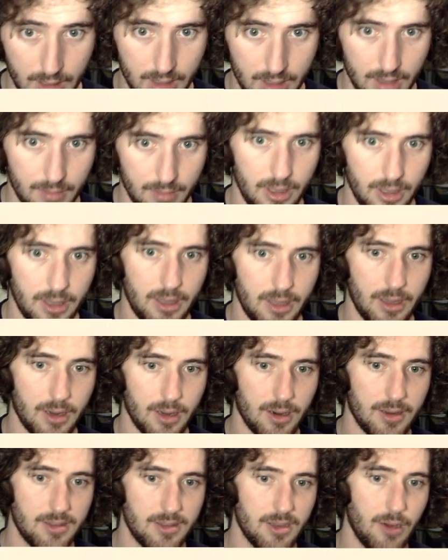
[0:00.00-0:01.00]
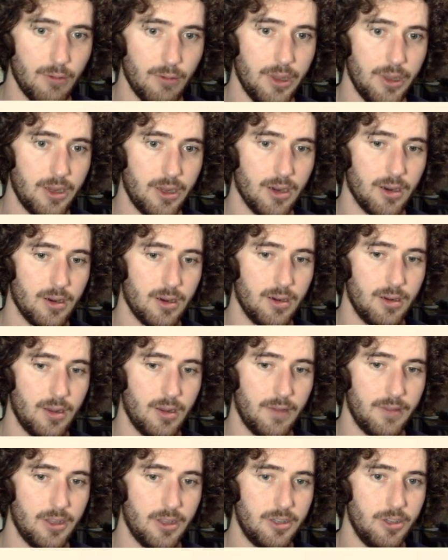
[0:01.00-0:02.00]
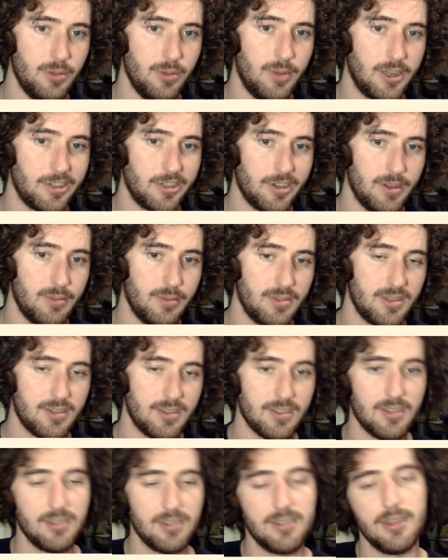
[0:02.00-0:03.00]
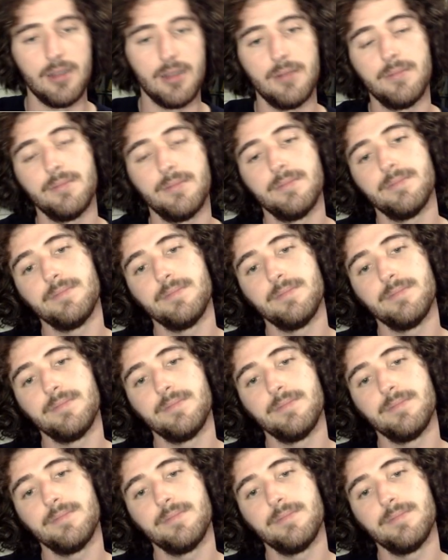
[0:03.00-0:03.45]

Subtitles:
can play here. It's our weaker of the two bishops, so.